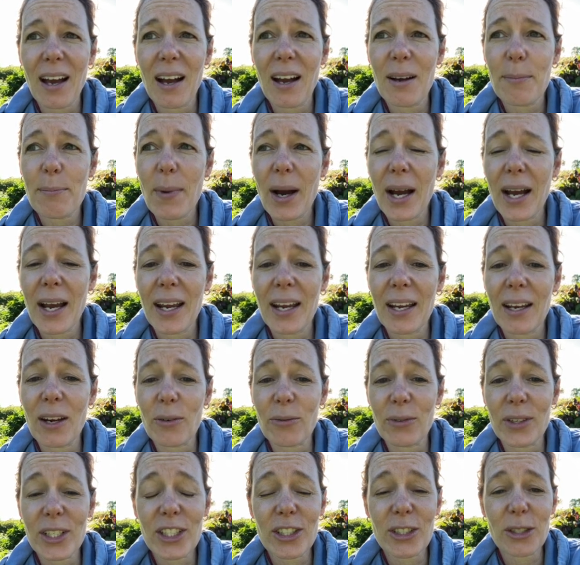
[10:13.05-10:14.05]
My
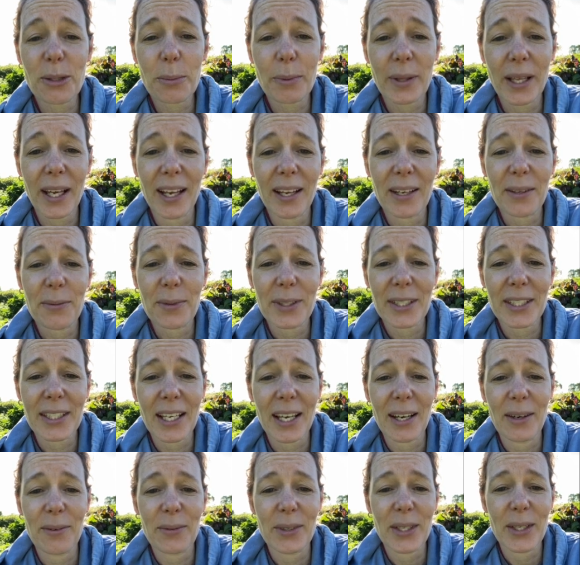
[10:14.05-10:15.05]
original plan was
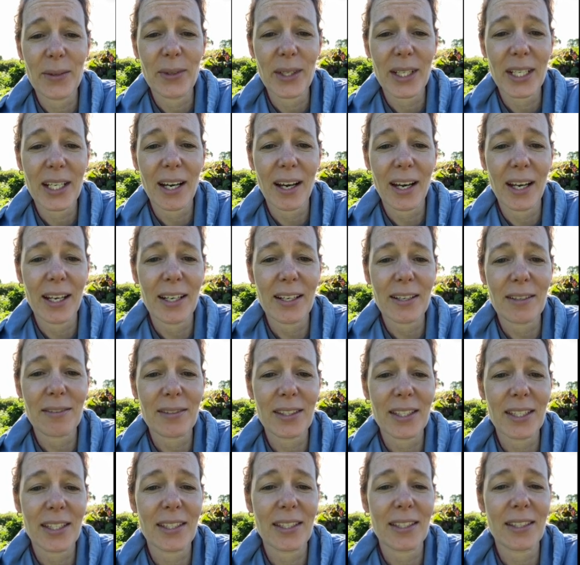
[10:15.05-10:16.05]
that we would kind of
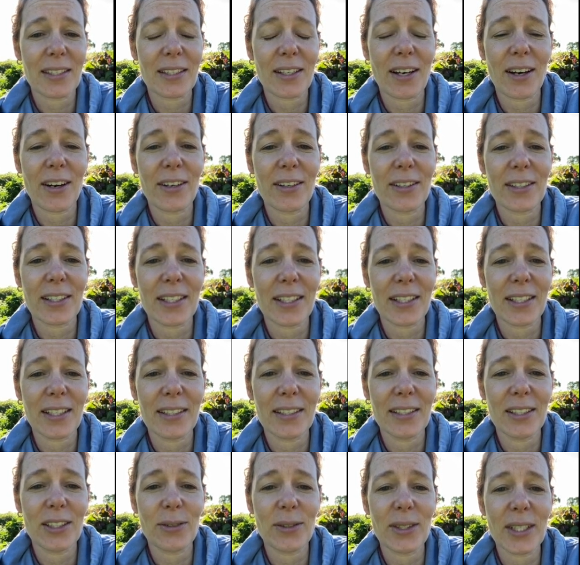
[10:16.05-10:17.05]
start
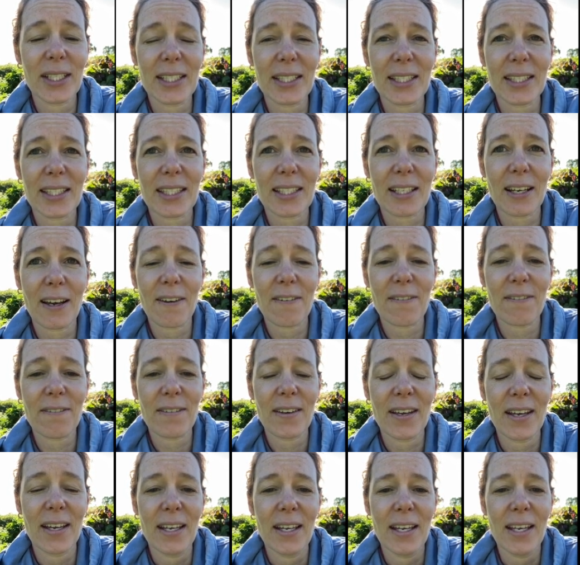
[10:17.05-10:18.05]
doing stuff
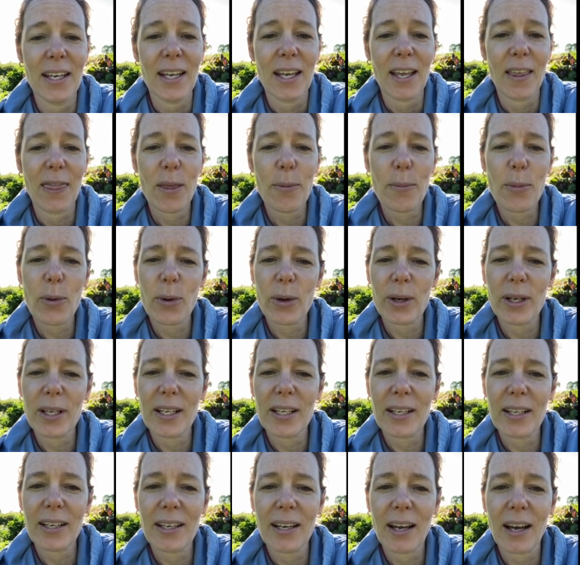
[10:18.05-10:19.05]
in the
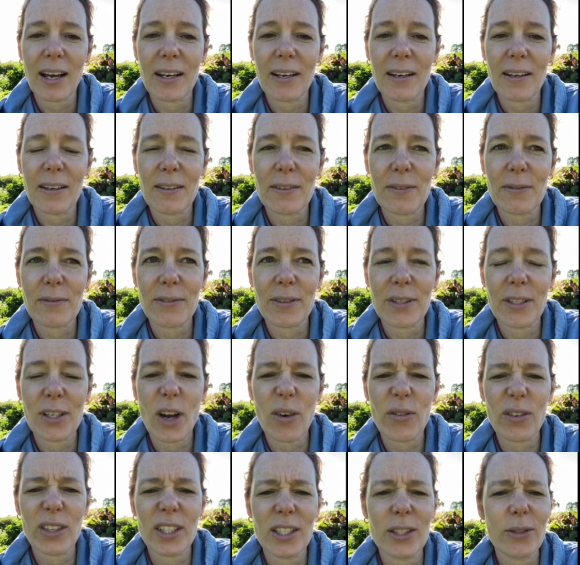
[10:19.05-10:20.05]
morning, kind of
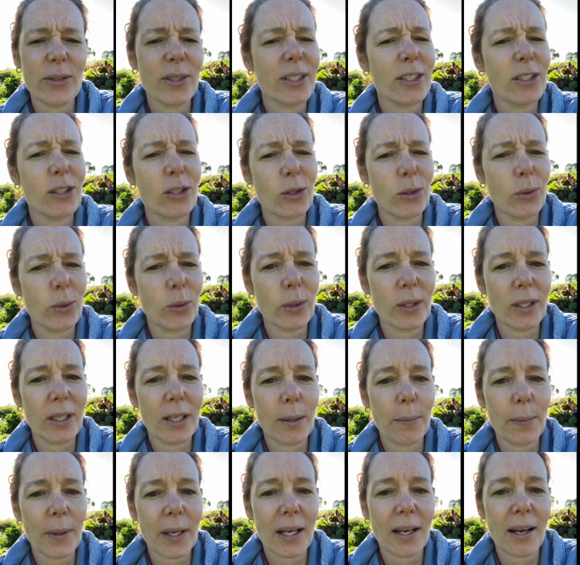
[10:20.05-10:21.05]
not really doing
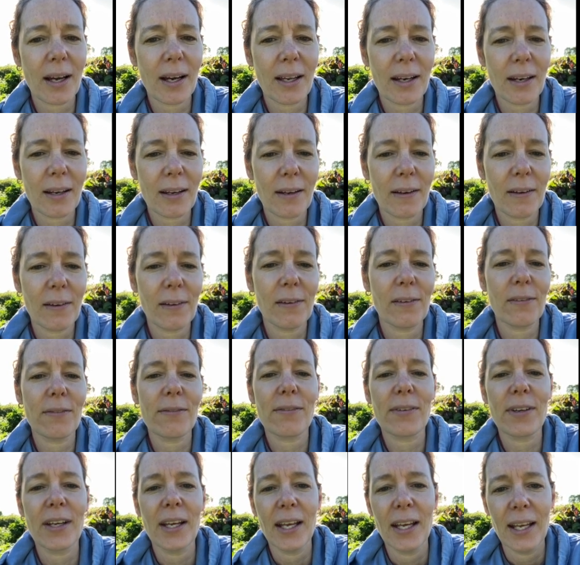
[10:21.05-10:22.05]
schooling, but kind
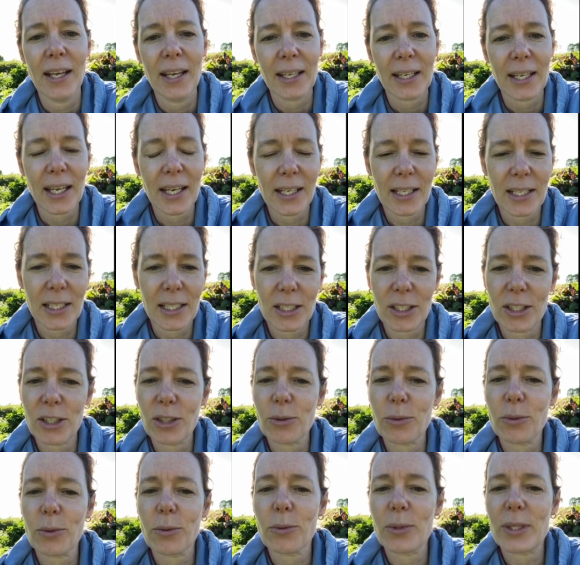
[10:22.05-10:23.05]
of getting
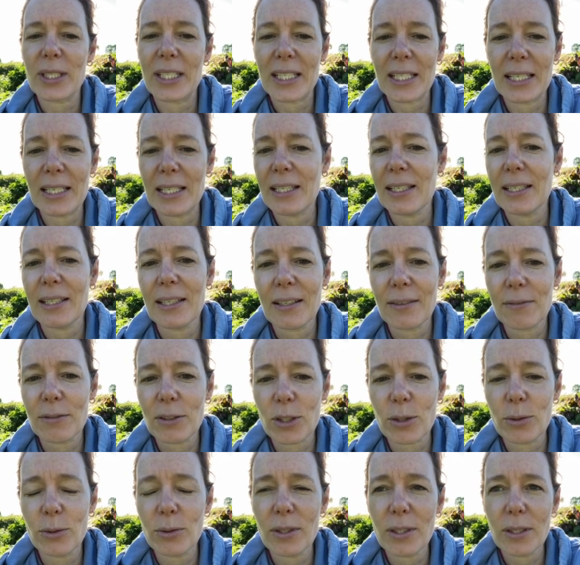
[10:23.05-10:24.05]
into a routine of
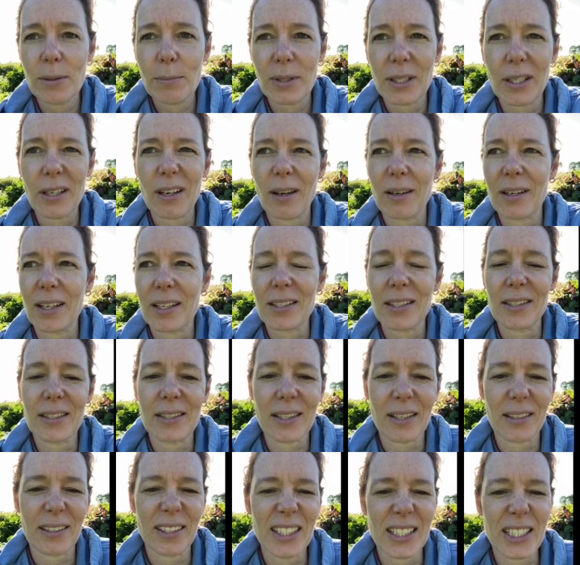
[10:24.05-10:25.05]
schooling, but not
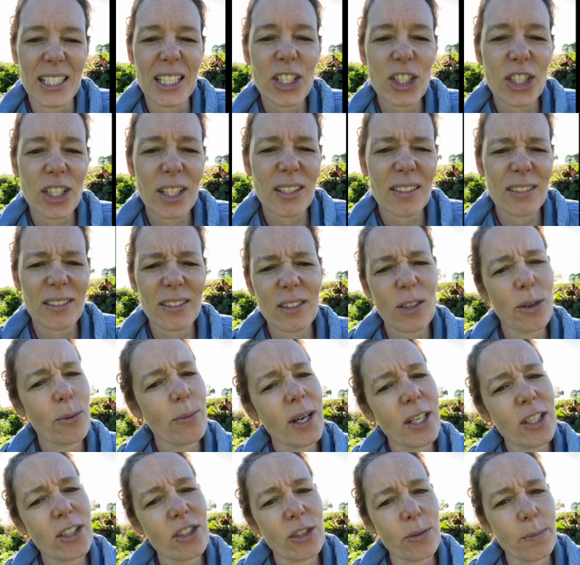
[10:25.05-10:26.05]
necessarily teaching so
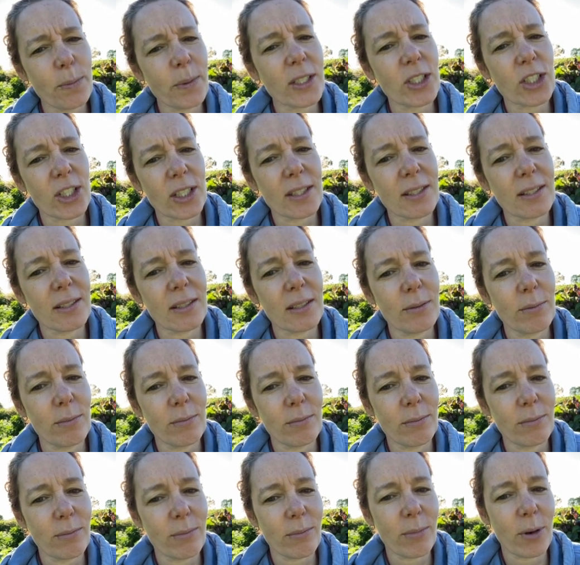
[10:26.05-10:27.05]
much, but just
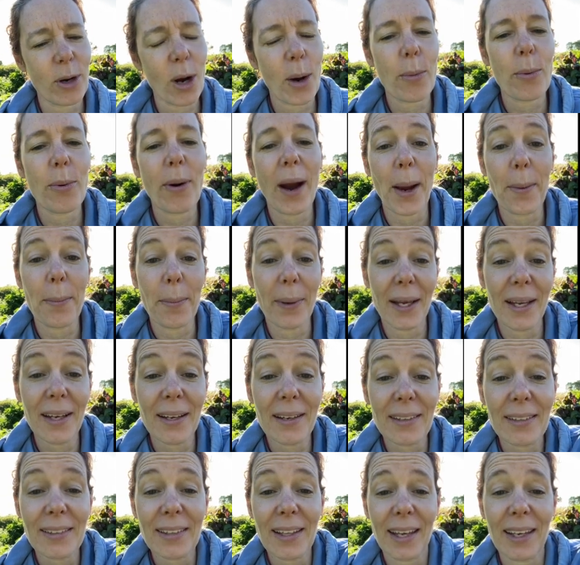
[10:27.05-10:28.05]

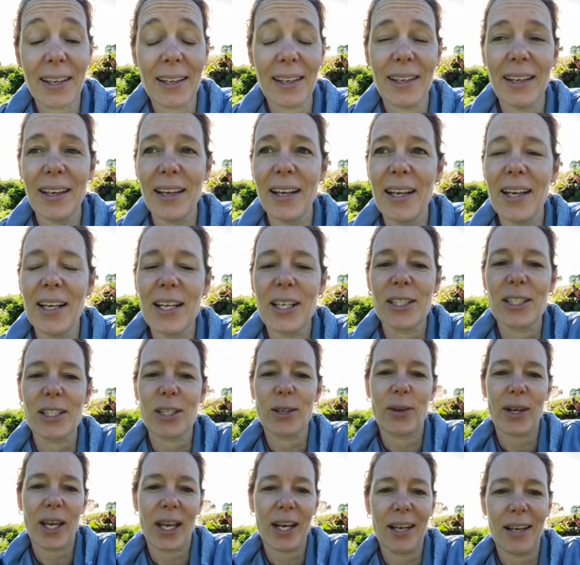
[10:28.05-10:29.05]
prepping, like,
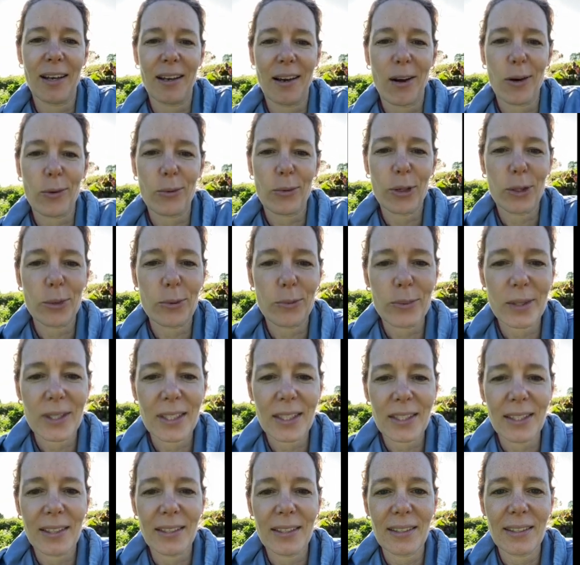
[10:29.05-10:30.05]
so getting our
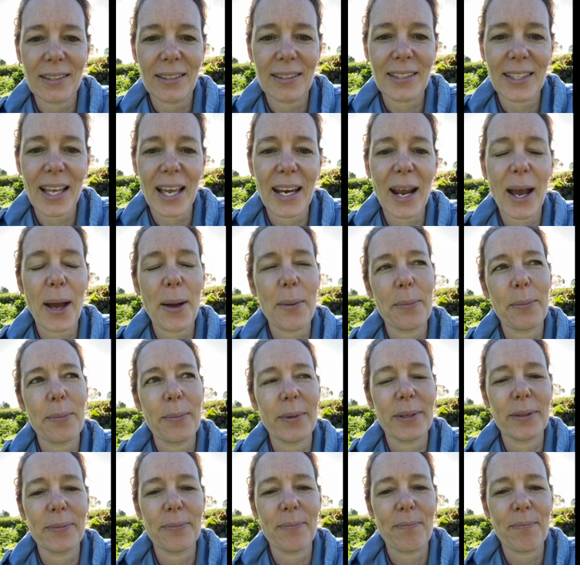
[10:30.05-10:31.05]
rooms set up
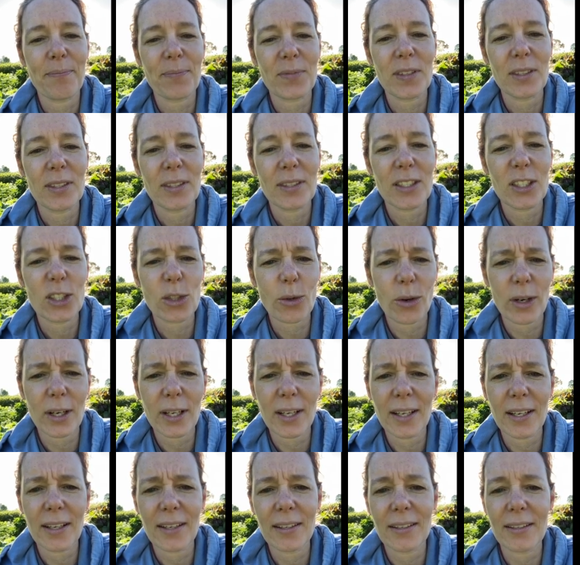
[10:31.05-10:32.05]
and
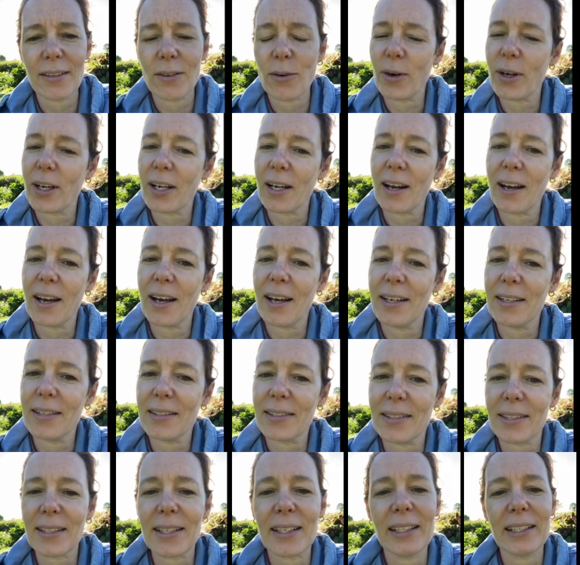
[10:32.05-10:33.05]
sorted and
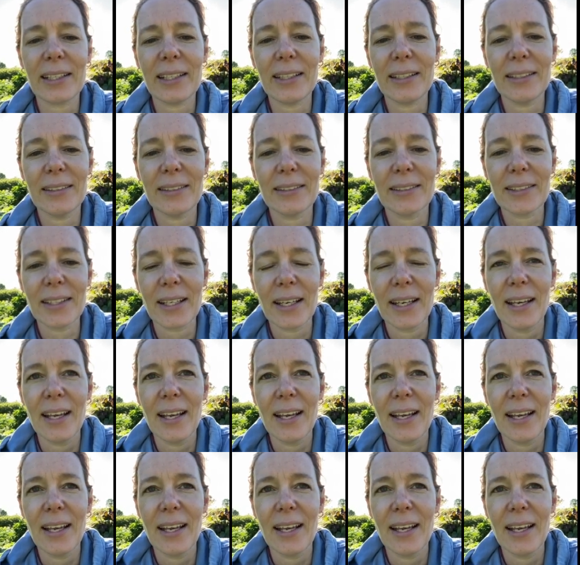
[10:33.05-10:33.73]
organized and cleaned,